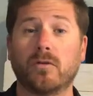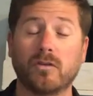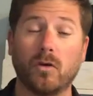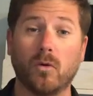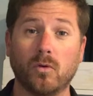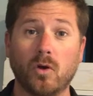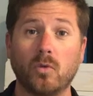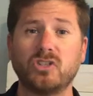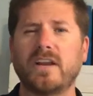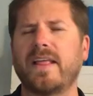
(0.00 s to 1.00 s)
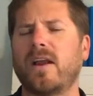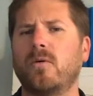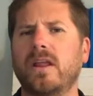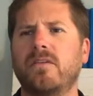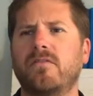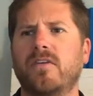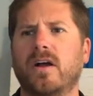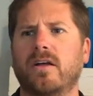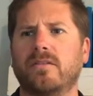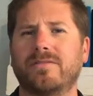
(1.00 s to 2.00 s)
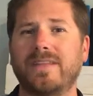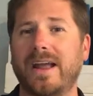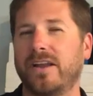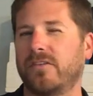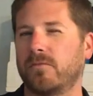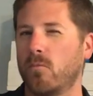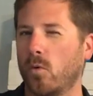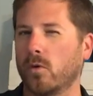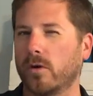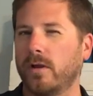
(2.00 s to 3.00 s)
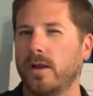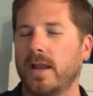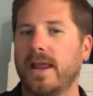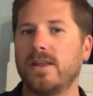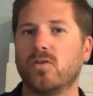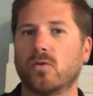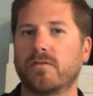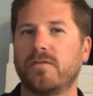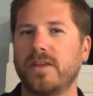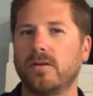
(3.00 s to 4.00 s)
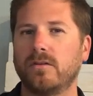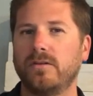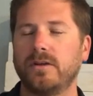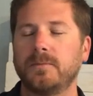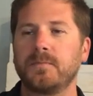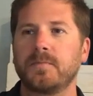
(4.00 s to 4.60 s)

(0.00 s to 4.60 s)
So go check that out if uh, that is more in your field.